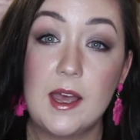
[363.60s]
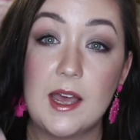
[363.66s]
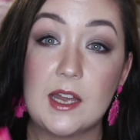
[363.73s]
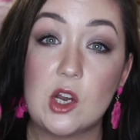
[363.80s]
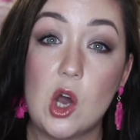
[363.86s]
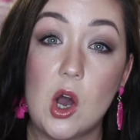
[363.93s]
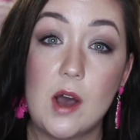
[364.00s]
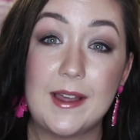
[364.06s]

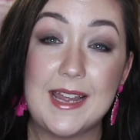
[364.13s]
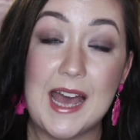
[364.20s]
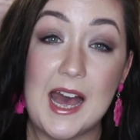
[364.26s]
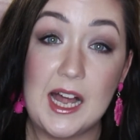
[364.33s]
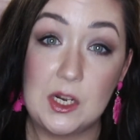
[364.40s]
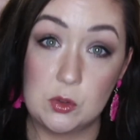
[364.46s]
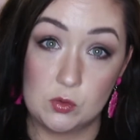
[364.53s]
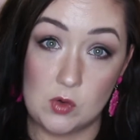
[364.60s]
and
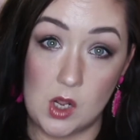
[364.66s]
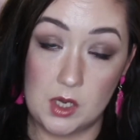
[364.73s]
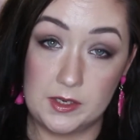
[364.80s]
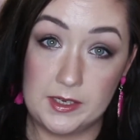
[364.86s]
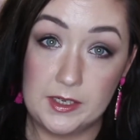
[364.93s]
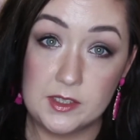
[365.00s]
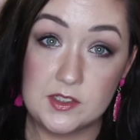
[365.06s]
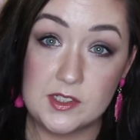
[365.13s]

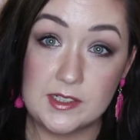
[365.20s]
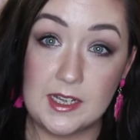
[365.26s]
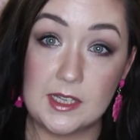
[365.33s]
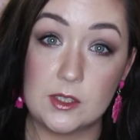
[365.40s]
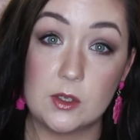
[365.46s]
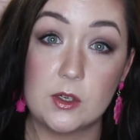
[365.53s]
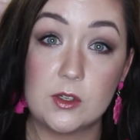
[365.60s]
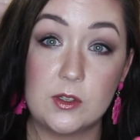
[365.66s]
hyaluronic
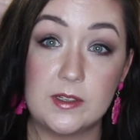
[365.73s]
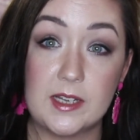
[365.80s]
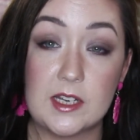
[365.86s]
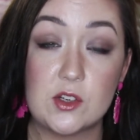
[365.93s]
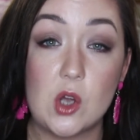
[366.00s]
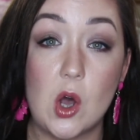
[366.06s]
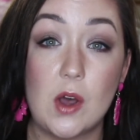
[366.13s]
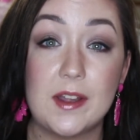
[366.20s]
together, you
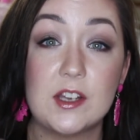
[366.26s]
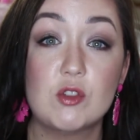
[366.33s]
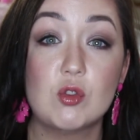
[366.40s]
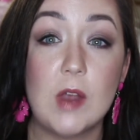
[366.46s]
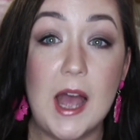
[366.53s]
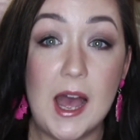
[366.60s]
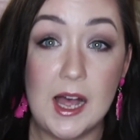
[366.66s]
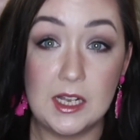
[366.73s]
get
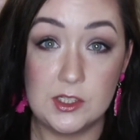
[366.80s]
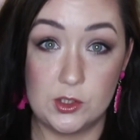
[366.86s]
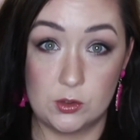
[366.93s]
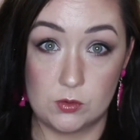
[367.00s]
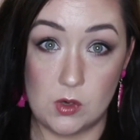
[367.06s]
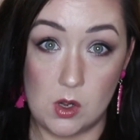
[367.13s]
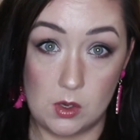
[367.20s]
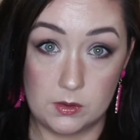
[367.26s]

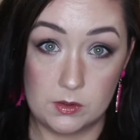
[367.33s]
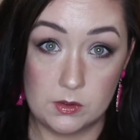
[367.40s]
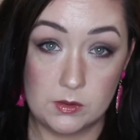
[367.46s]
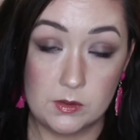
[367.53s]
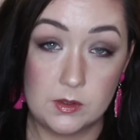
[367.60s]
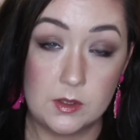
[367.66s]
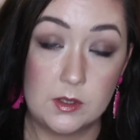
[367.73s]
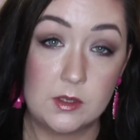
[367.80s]
Hydraluron.
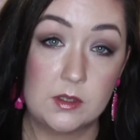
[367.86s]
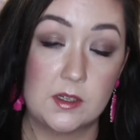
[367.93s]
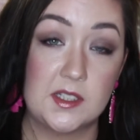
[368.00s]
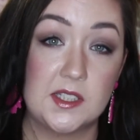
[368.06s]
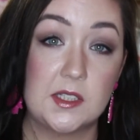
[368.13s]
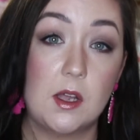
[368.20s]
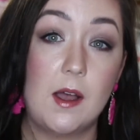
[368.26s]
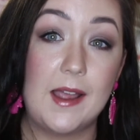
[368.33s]

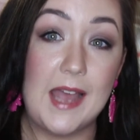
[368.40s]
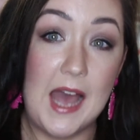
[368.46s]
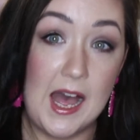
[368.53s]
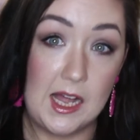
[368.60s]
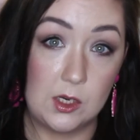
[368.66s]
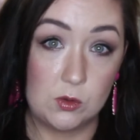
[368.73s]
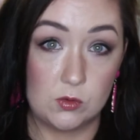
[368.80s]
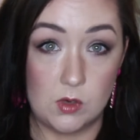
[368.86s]
Because it's
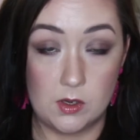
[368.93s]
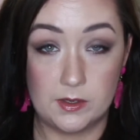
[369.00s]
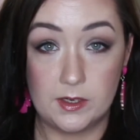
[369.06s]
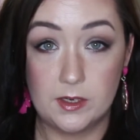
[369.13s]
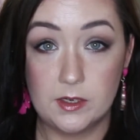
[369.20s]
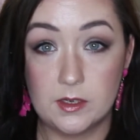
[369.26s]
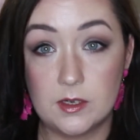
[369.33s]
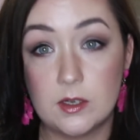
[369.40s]

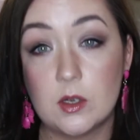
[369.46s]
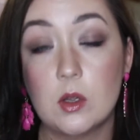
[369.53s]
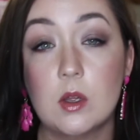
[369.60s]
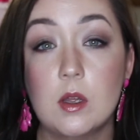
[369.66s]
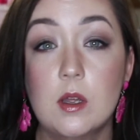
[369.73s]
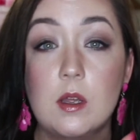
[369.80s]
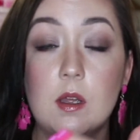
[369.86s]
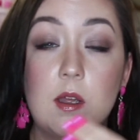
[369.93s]
hyaluronic,
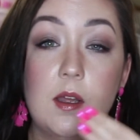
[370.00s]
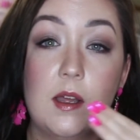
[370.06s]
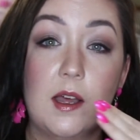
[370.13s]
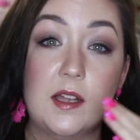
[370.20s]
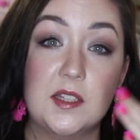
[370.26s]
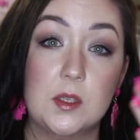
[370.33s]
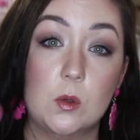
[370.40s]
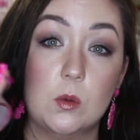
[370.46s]

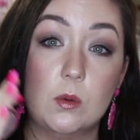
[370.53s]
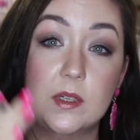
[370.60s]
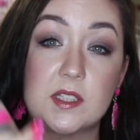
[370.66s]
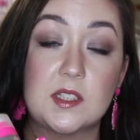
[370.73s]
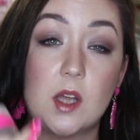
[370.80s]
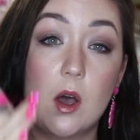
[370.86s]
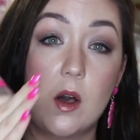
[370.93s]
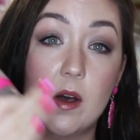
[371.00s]
so
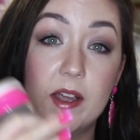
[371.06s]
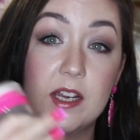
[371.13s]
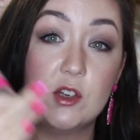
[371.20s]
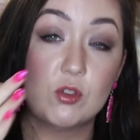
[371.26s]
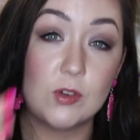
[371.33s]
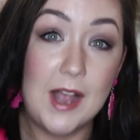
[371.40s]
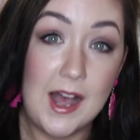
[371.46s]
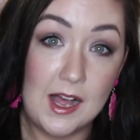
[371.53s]
it's
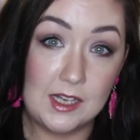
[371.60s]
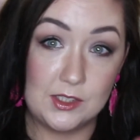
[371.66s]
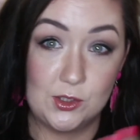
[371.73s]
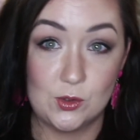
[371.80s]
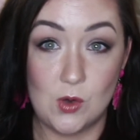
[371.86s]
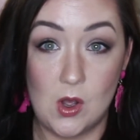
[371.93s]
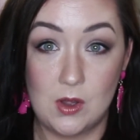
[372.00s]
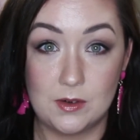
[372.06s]

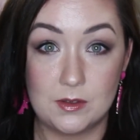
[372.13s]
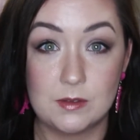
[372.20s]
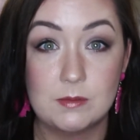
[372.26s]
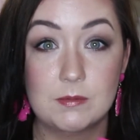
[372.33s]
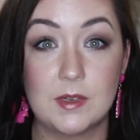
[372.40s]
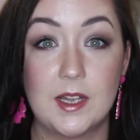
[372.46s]
Hydraluron.